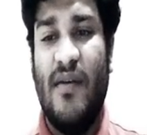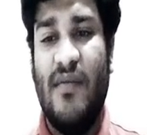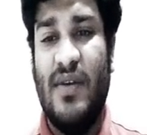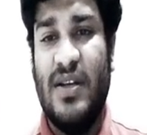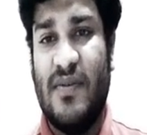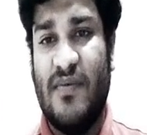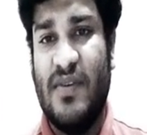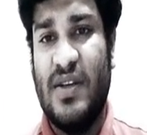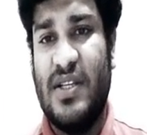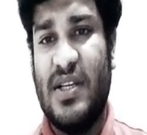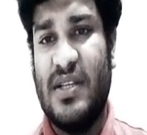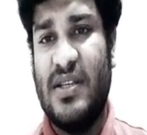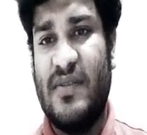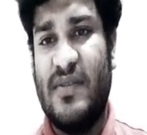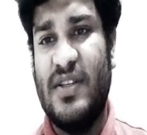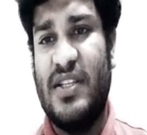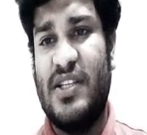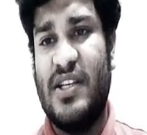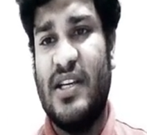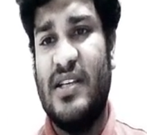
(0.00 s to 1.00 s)
which
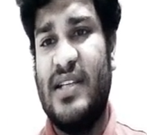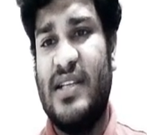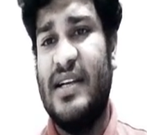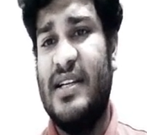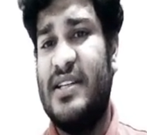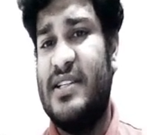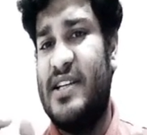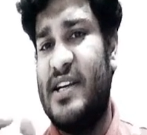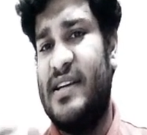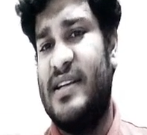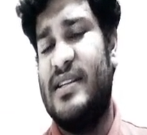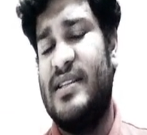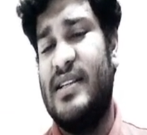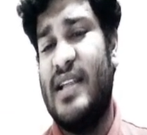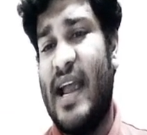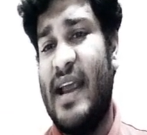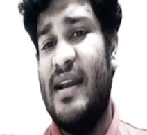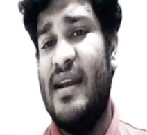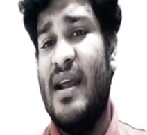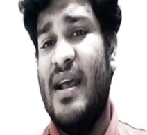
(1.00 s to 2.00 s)
says that the status
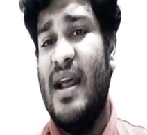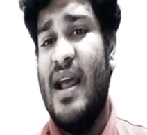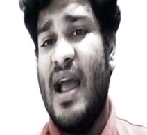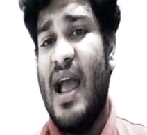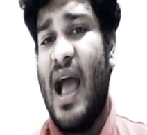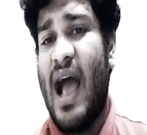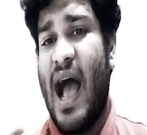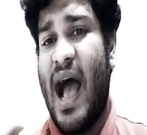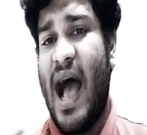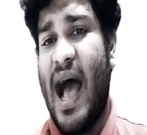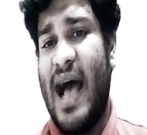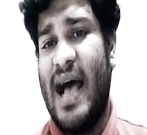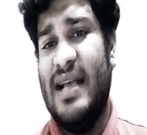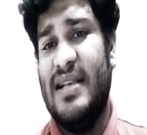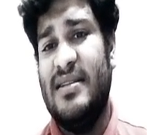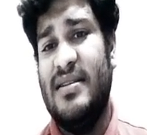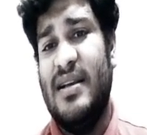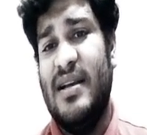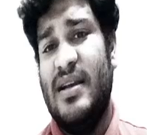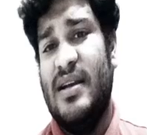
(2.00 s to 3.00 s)
line
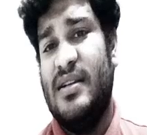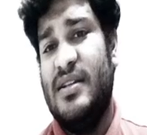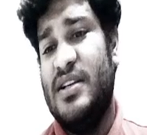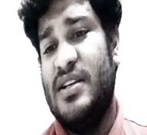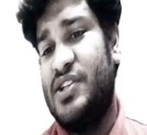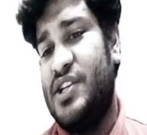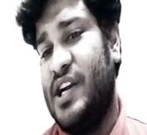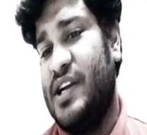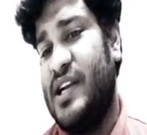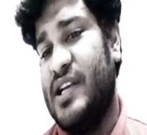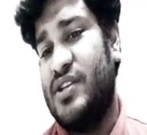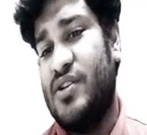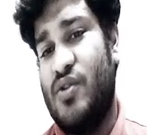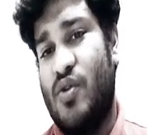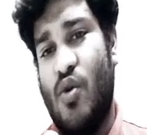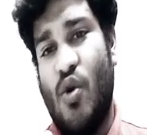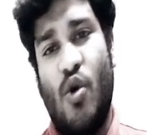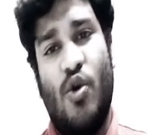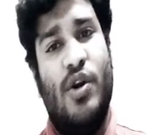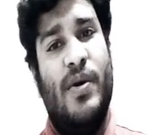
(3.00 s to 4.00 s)
has the status
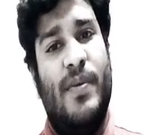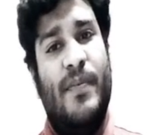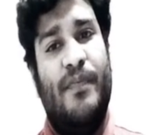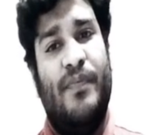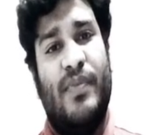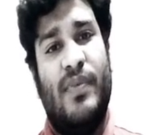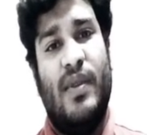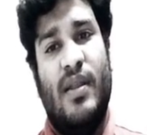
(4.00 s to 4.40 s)
code